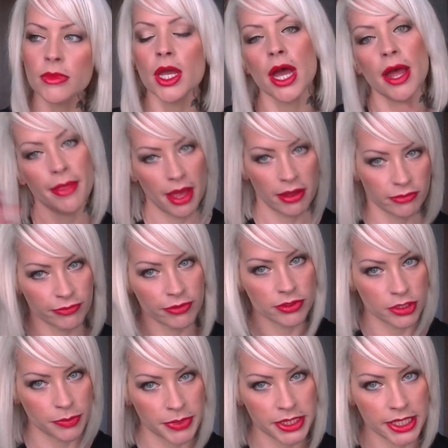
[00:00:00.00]
and the after
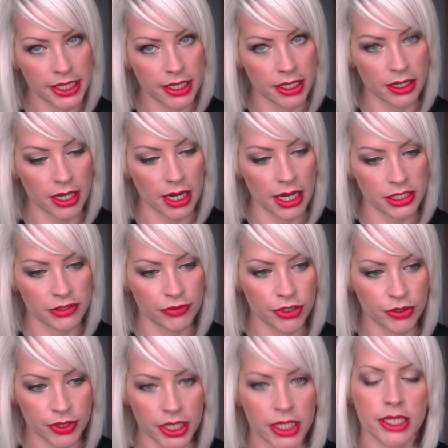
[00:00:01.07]
photos were taken in the last
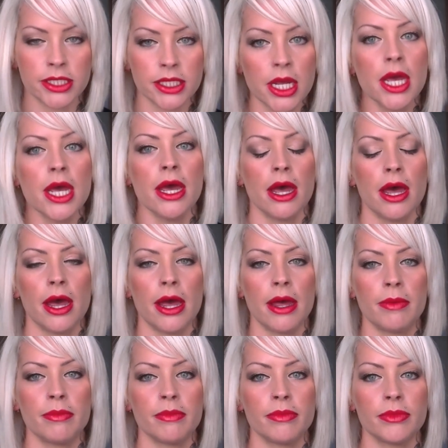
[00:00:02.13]
few days.
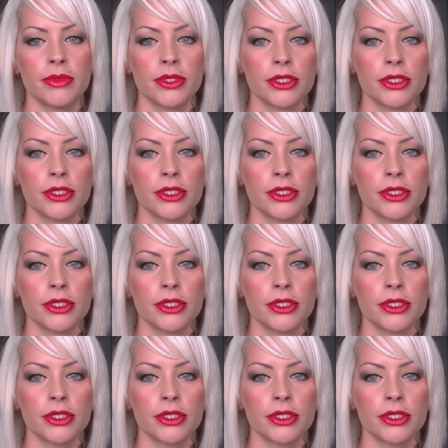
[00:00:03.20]
Yeah,